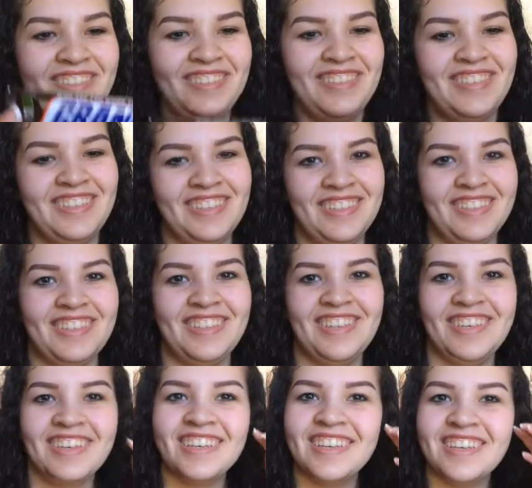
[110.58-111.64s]
because
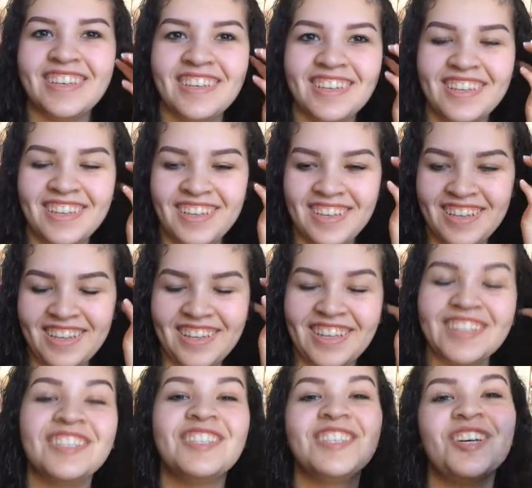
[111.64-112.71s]
yeah,
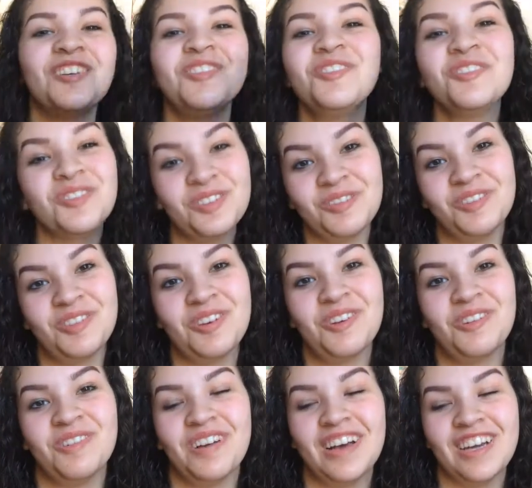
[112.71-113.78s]
it's so true
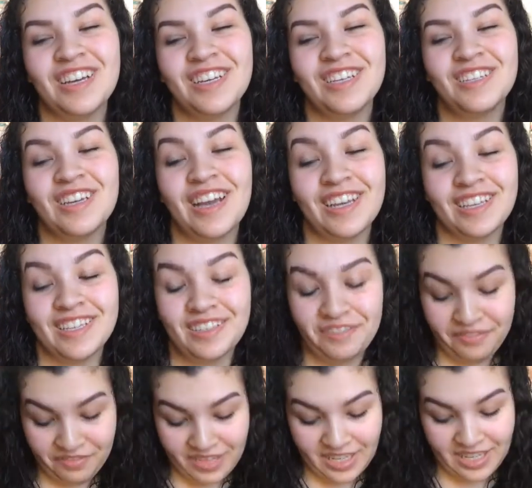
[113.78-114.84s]
though. I, I get
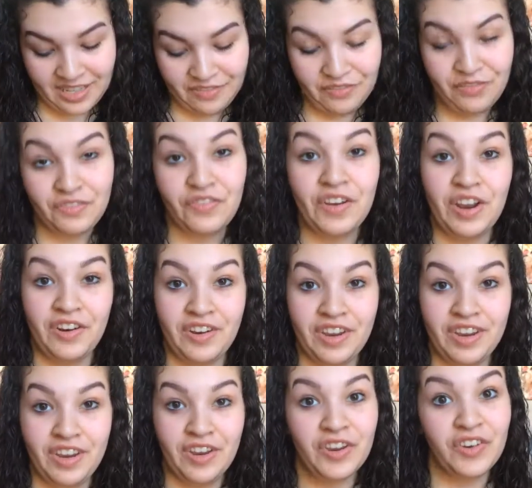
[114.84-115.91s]

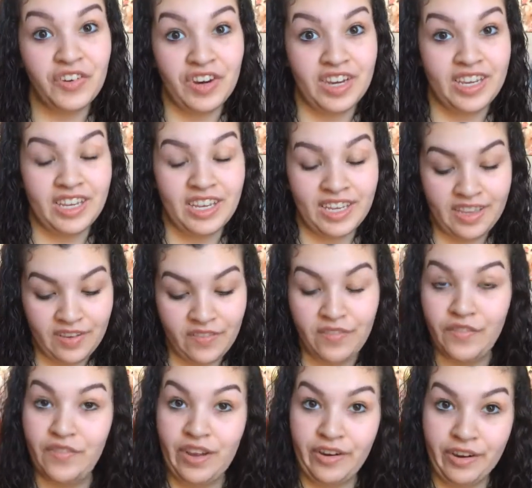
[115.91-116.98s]
very cranky
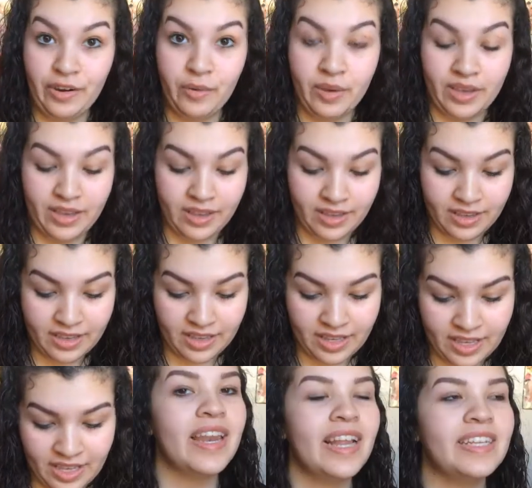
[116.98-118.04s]
very quick.
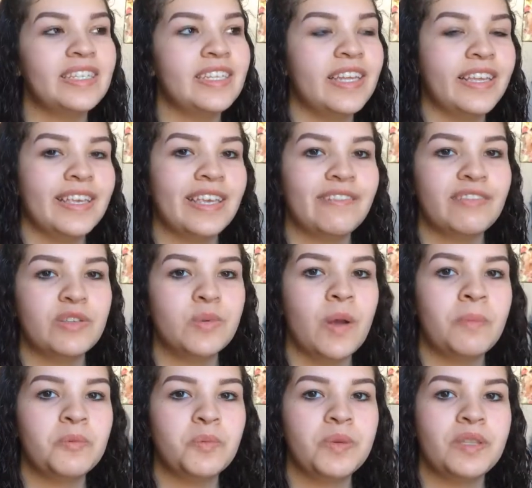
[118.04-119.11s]
And I did a gift
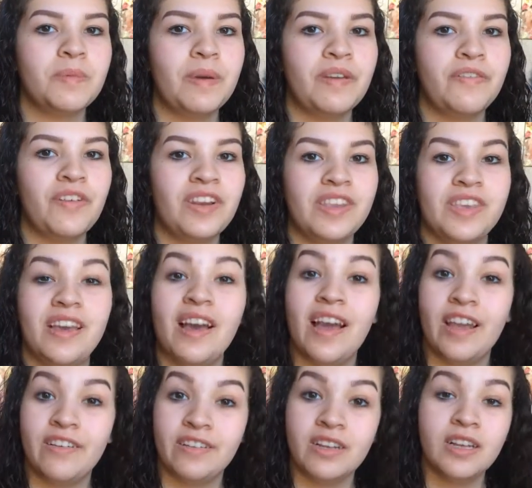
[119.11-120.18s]
swap with my friend
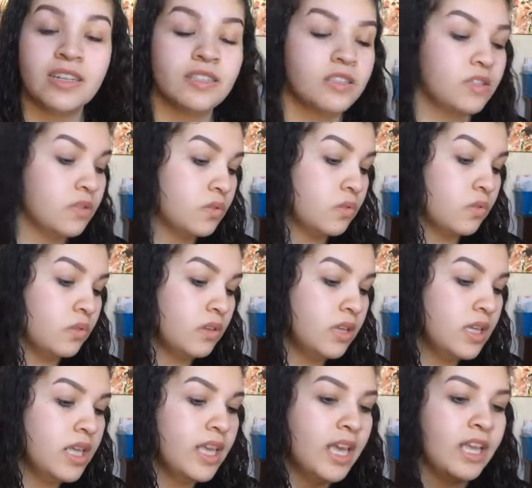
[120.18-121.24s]
Yahira at school
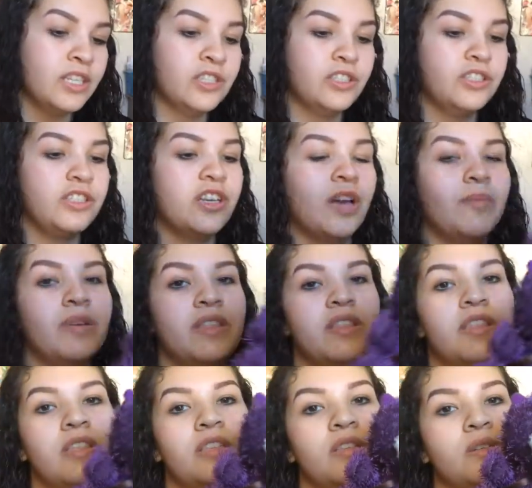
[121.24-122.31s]
and she got me
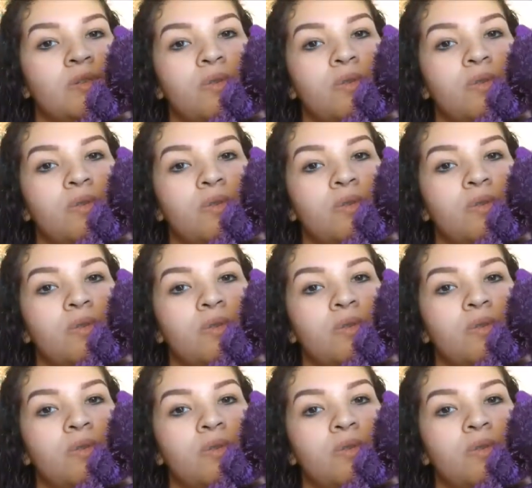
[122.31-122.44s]
this